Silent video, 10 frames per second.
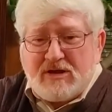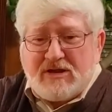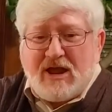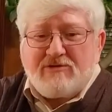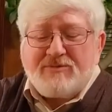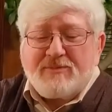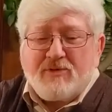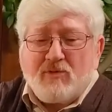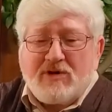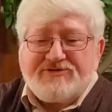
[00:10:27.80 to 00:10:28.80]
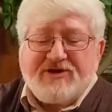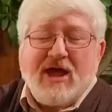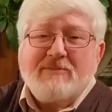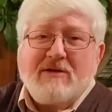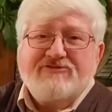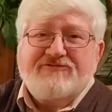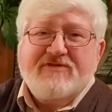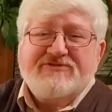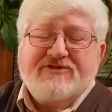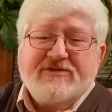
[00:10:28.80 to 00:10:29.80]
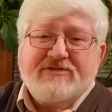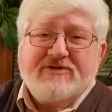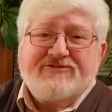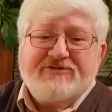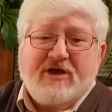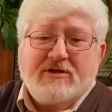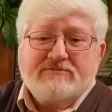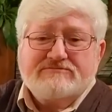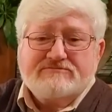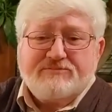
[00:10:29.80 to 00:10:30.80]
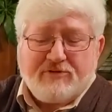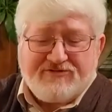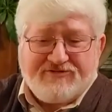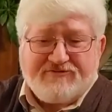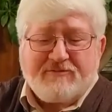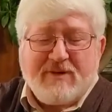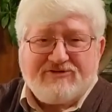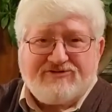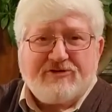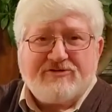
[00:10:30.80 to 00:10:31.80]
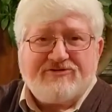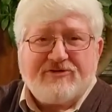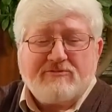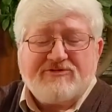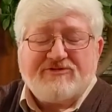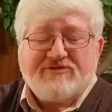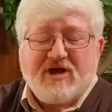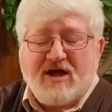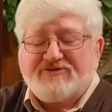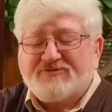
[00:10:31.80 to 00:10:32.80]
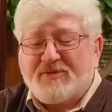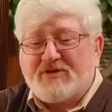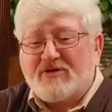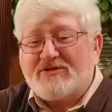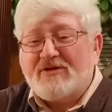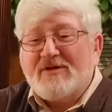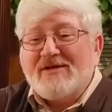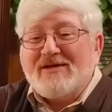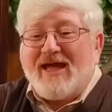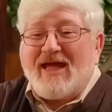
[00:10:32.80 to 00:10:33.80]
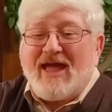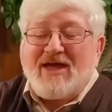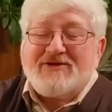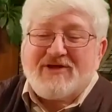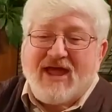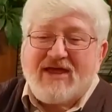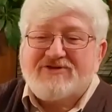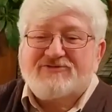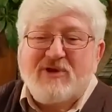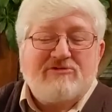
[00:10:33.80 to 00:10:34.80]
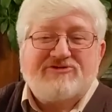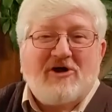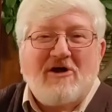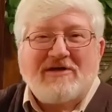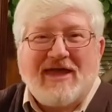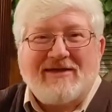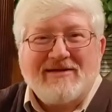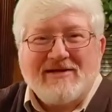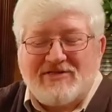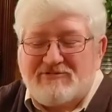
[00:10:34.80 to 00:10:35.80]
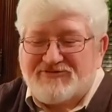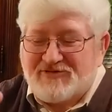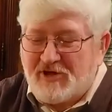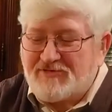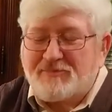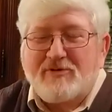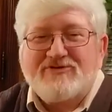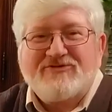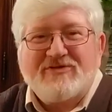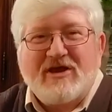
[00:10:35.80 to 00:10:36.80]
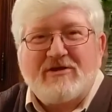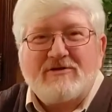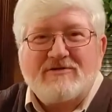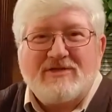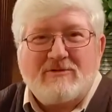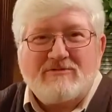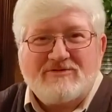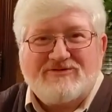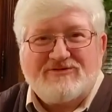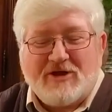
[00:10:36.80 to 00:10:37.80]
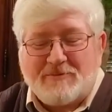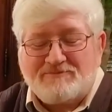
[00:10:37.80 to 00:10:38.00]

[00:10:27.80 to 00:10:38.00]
And I remember one time I was visiting this person from my church that was in the hospital, and as we were talking, there was another person there that was,